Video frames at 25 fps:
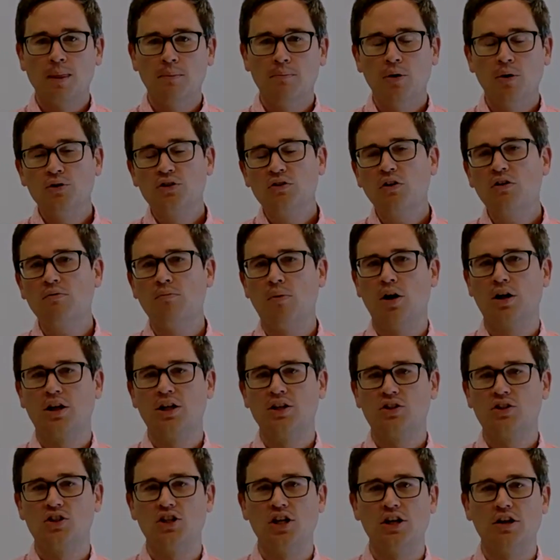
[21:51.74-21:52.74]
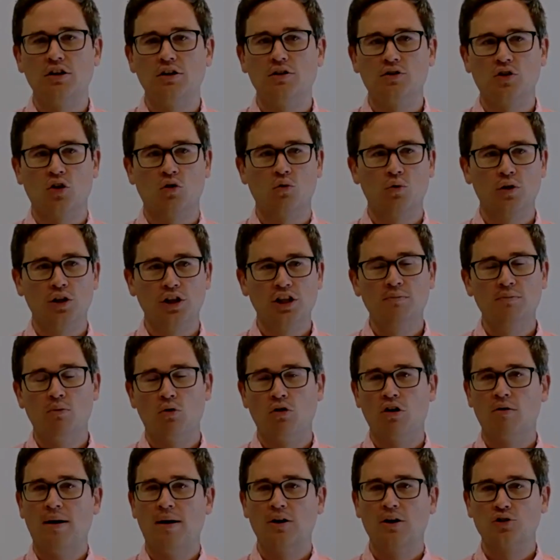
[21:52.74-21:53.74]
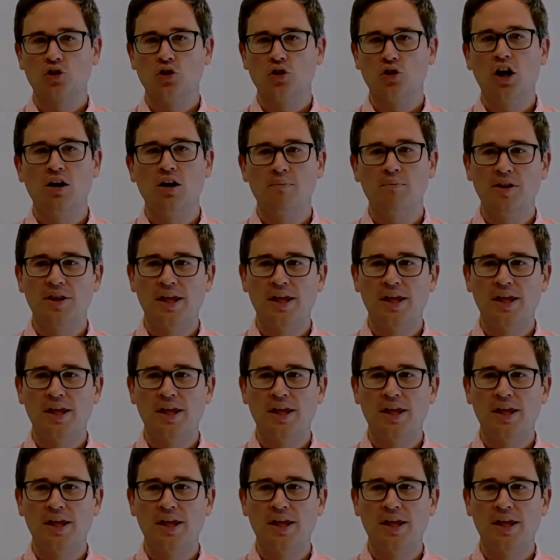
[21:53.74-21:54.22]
Most of our market scenarios are really more about Trump,